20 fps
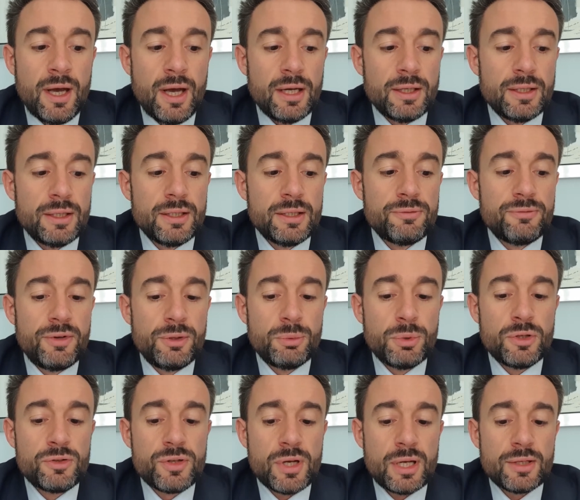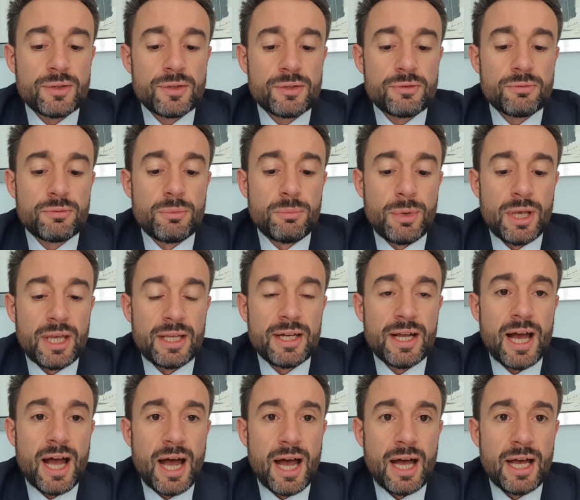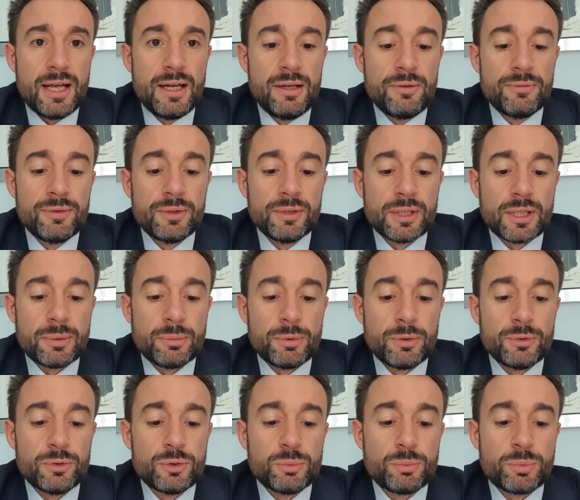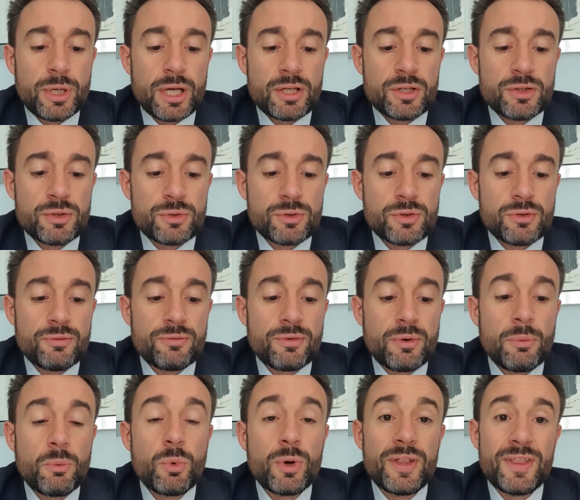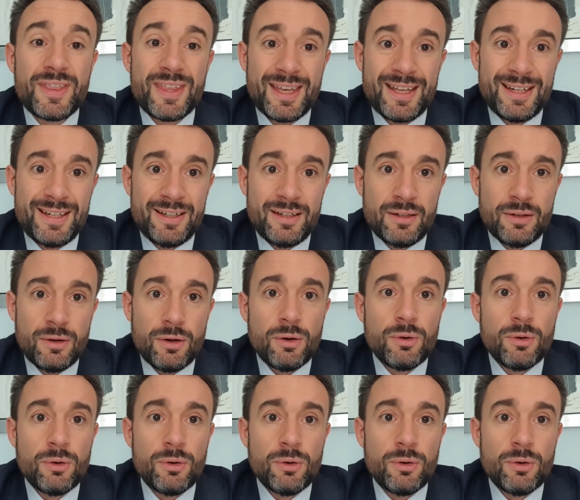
and individual judges remain highly vulnerable to pressures from within